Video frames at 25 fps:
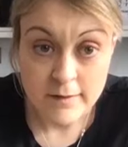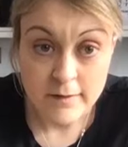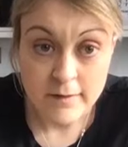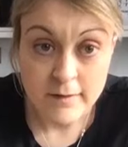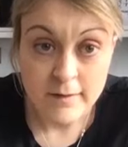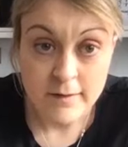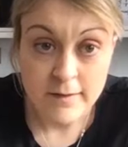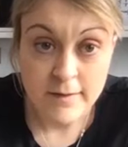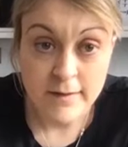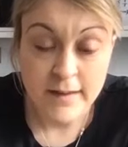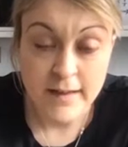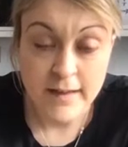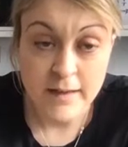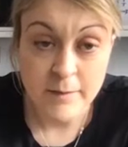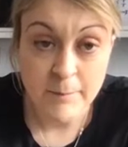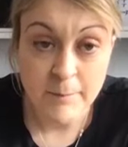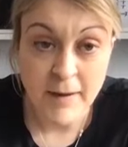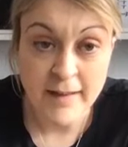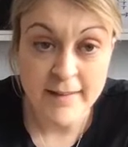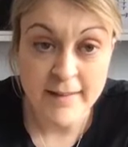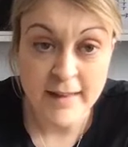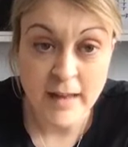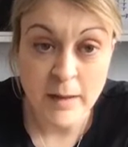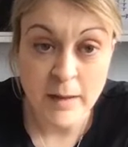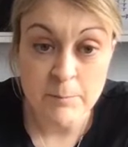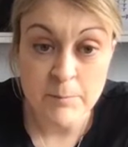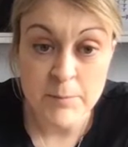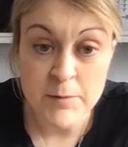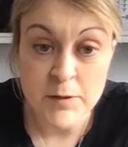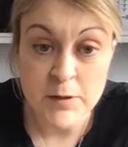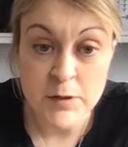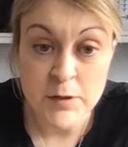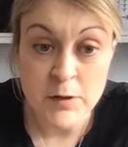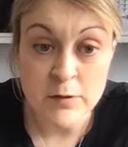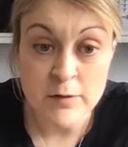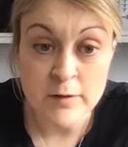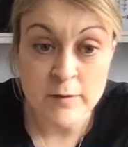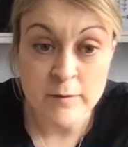Think about that
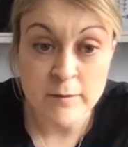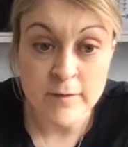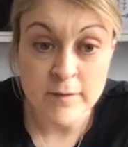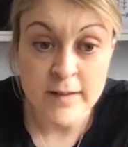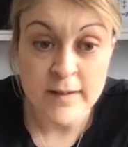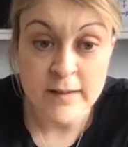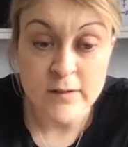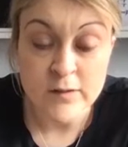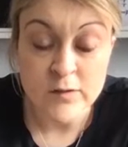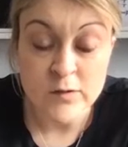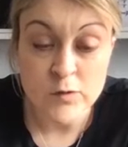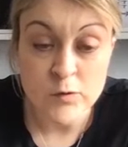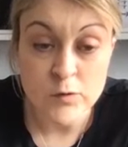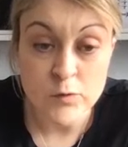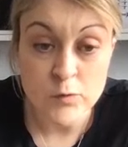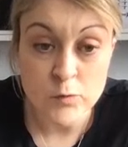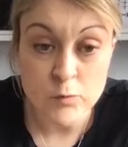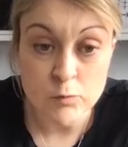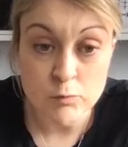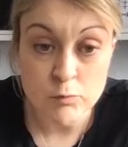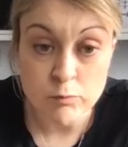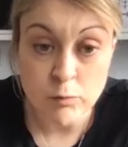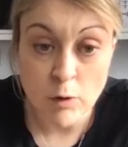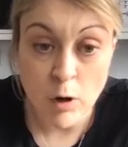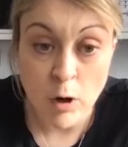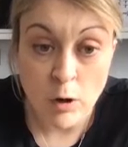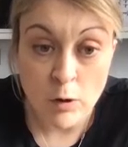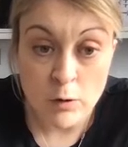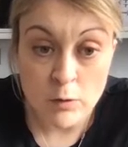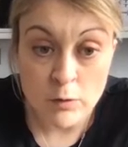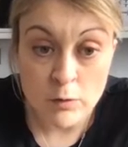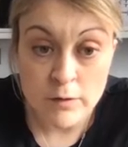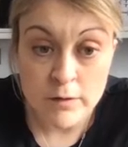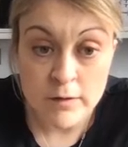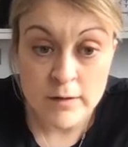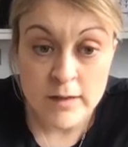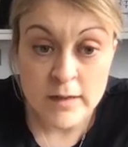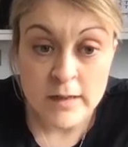beautifully
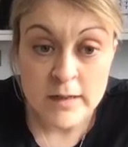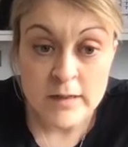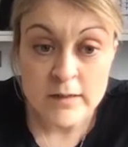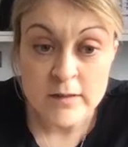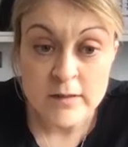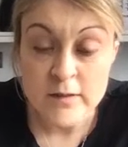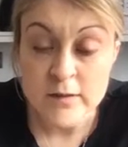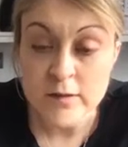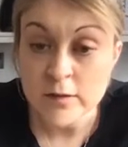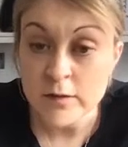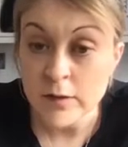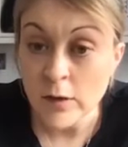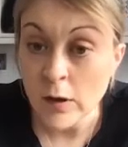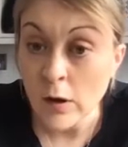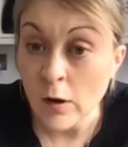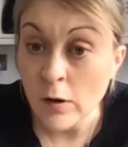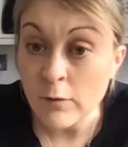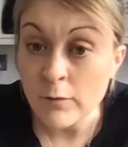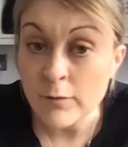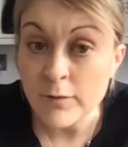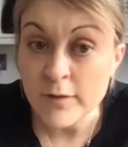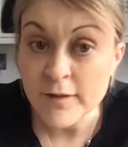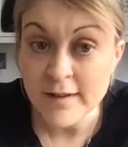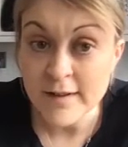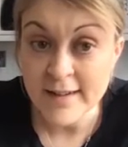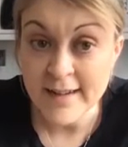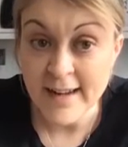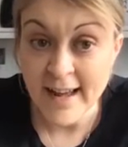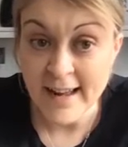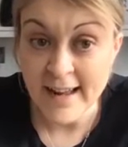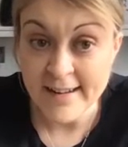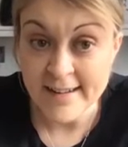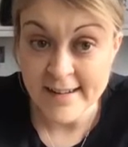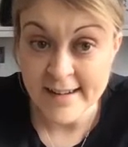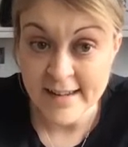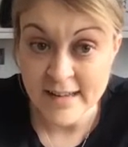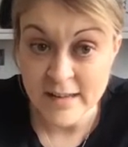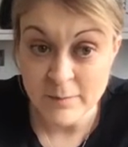strong, soft
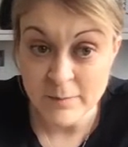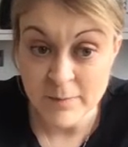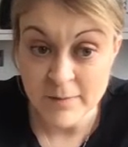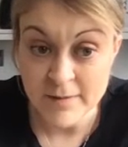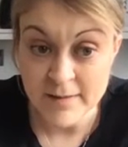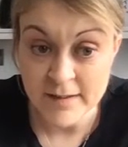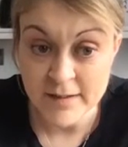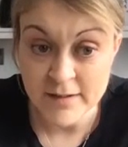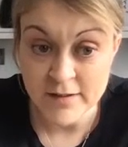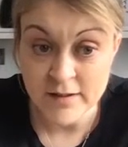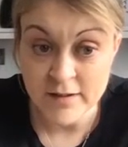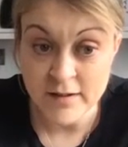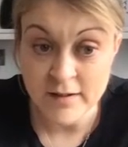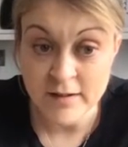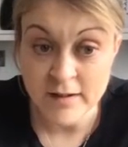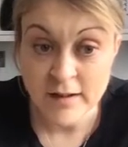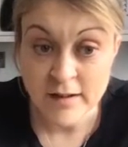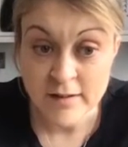landing position.